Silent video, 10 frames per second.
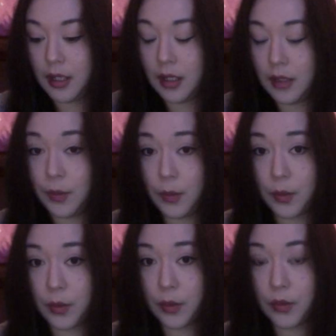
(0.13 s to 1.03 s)
Whew.
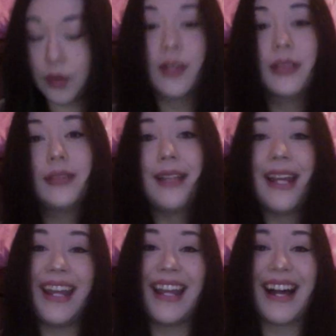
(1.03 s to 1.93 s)

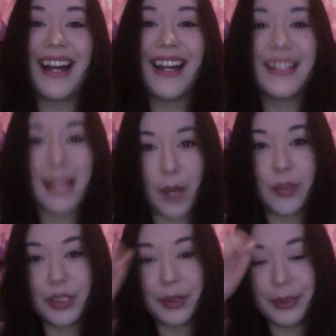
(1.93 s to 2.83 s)
Hey guys, how
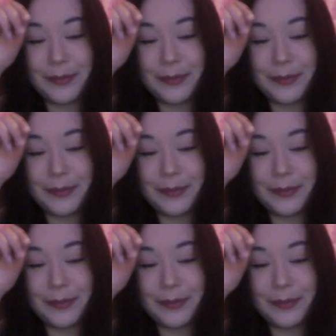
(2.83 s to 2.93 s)
we doing?